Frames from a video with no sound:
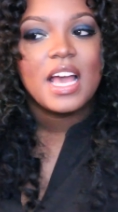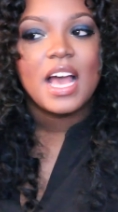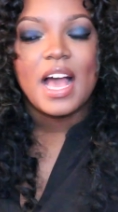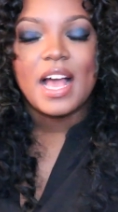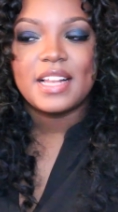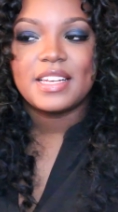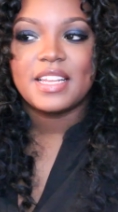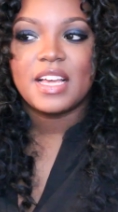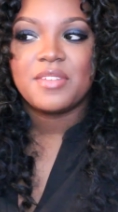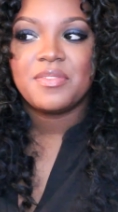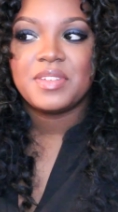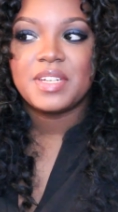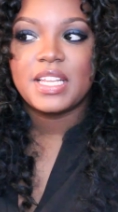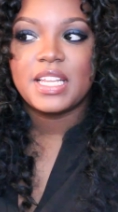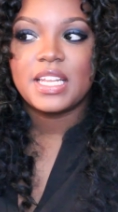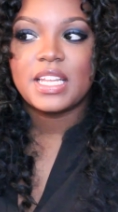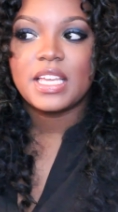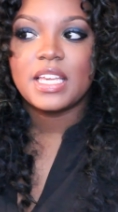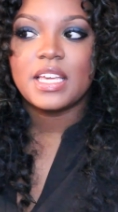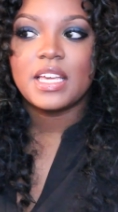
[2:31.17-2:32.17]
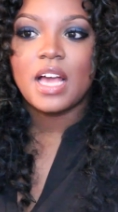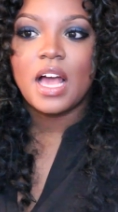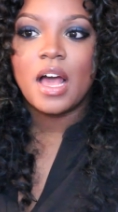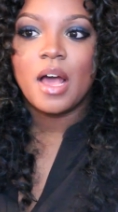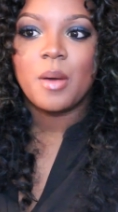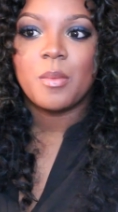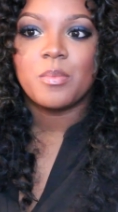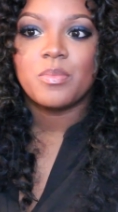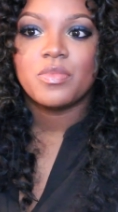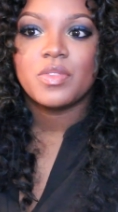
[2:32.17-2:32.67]
I definitely,
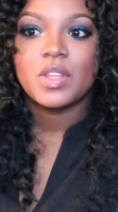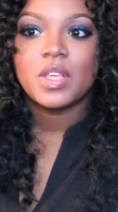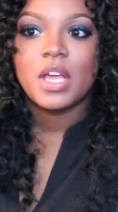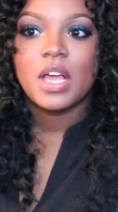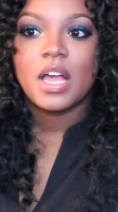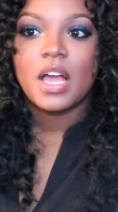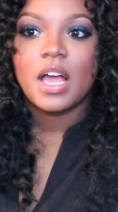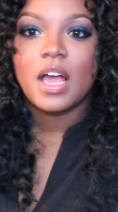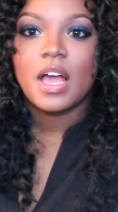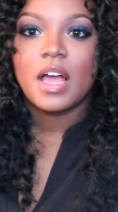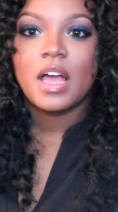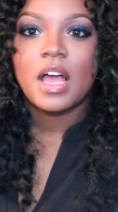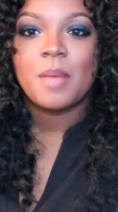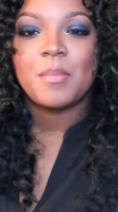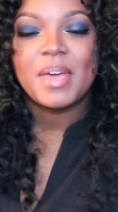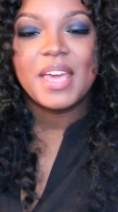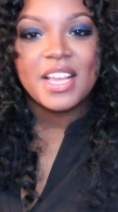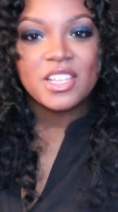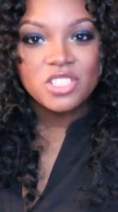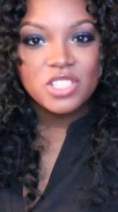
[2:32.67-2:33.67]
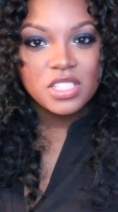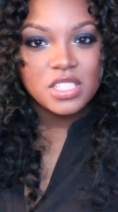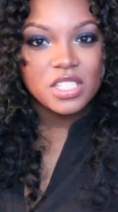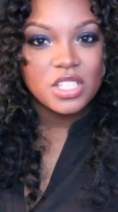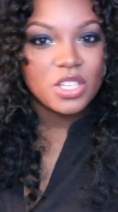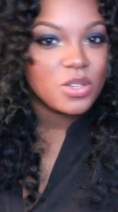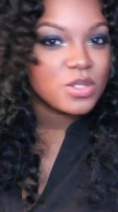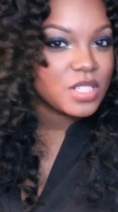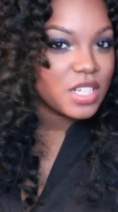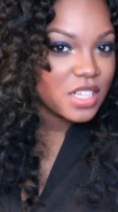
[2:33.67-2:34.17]
um, I'm anxious
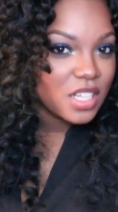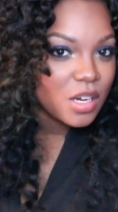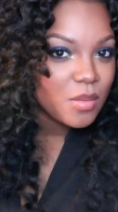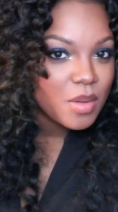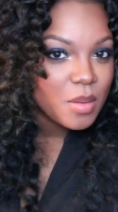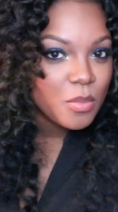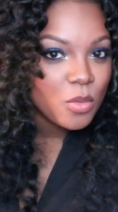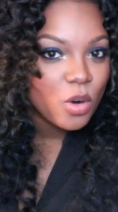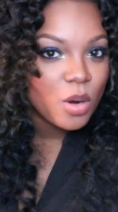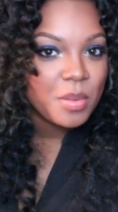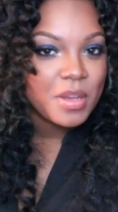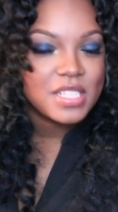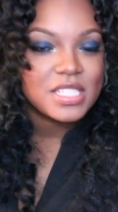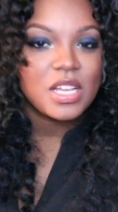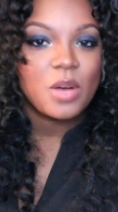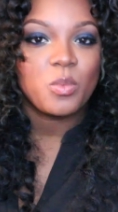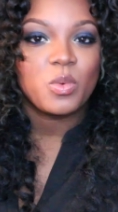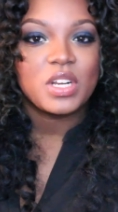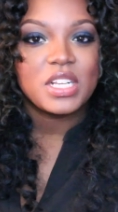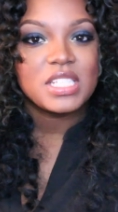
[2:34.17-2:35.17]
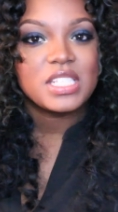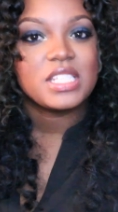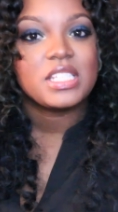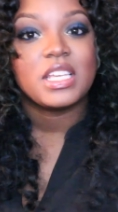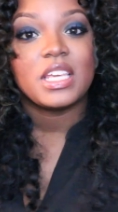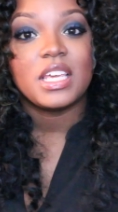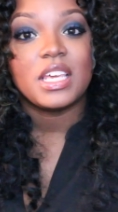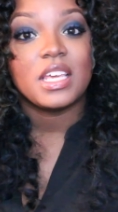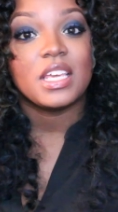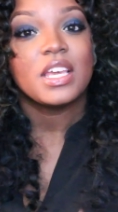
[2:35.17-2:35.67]
to use it a little bit more because I want to
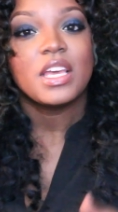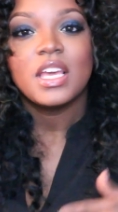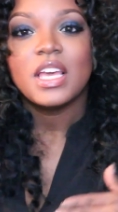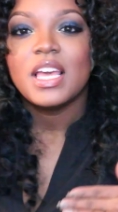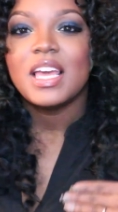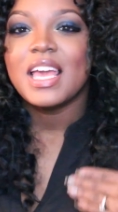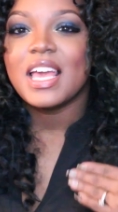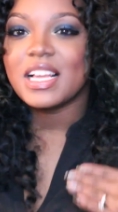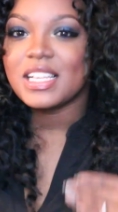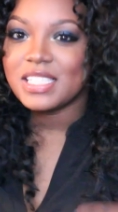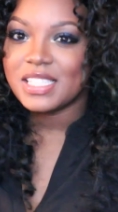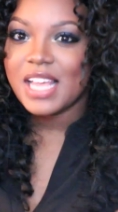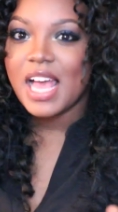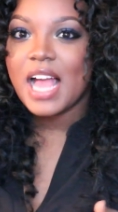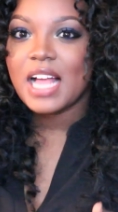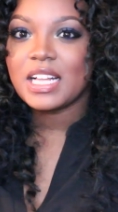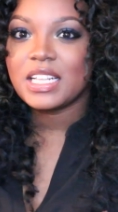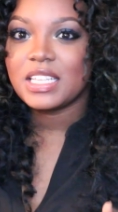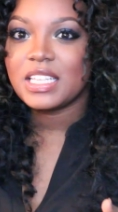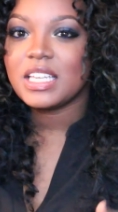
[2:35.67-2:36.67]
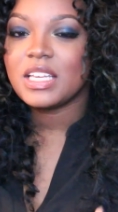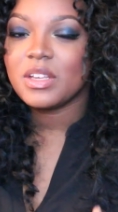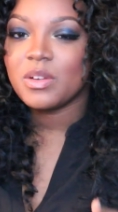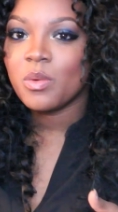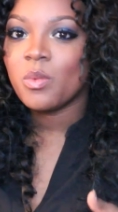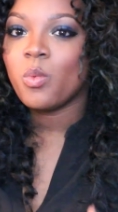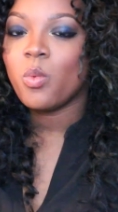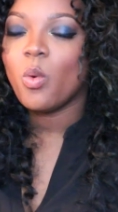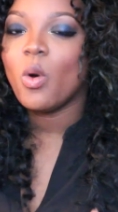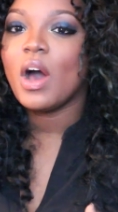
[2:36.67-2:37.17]
see exactly
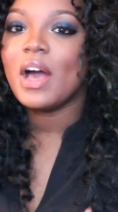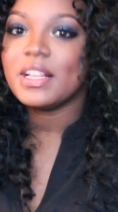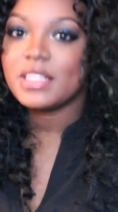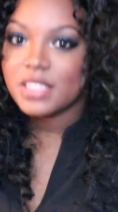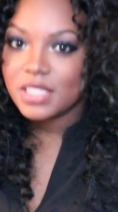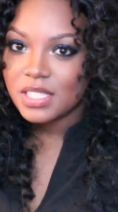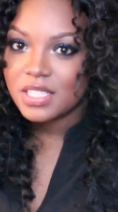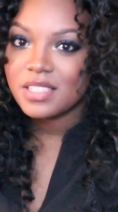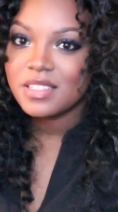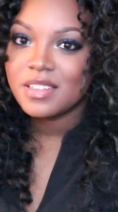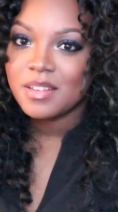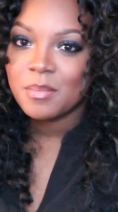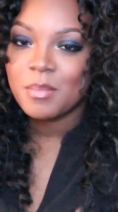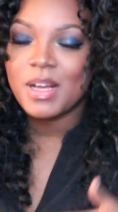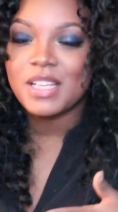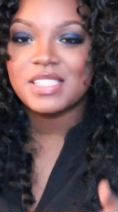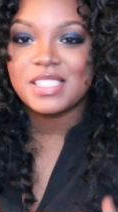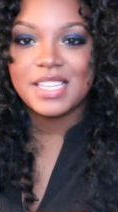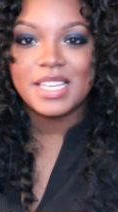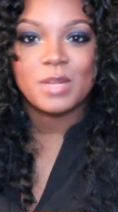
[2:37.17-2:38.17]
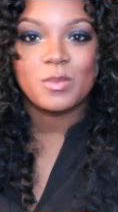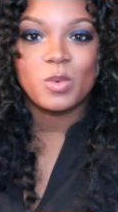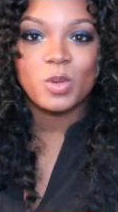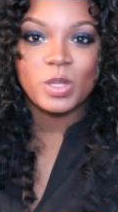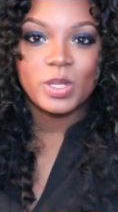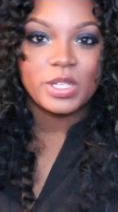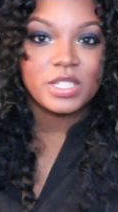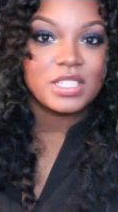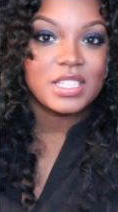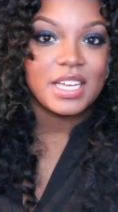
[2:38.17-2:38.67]
what my skin will
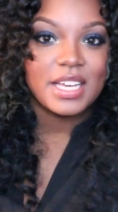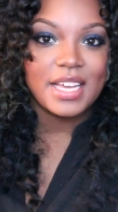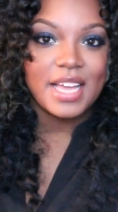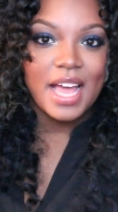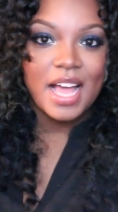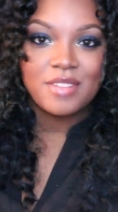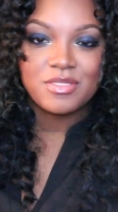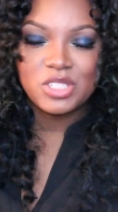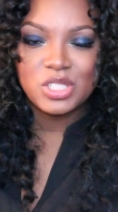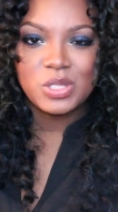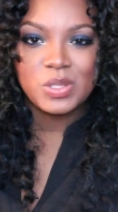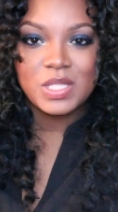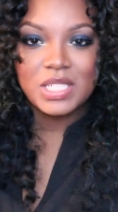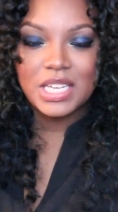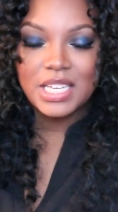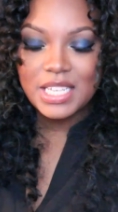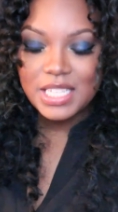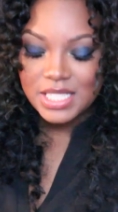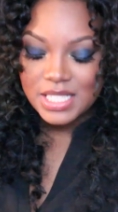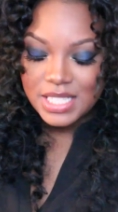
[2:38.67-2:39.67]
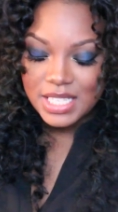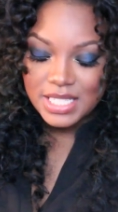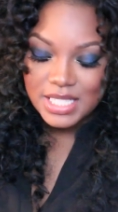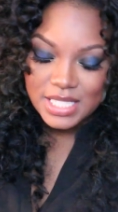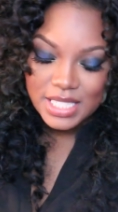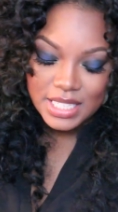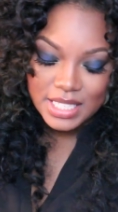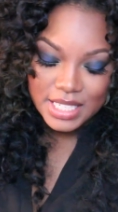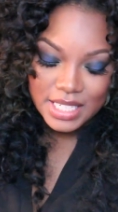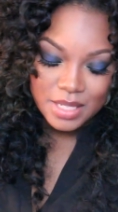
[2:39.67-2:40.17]
look like after using it
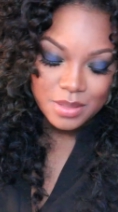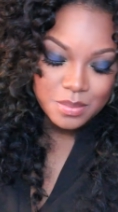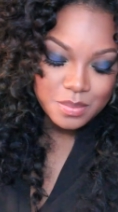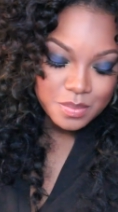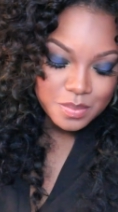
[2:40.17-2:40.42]
consistently.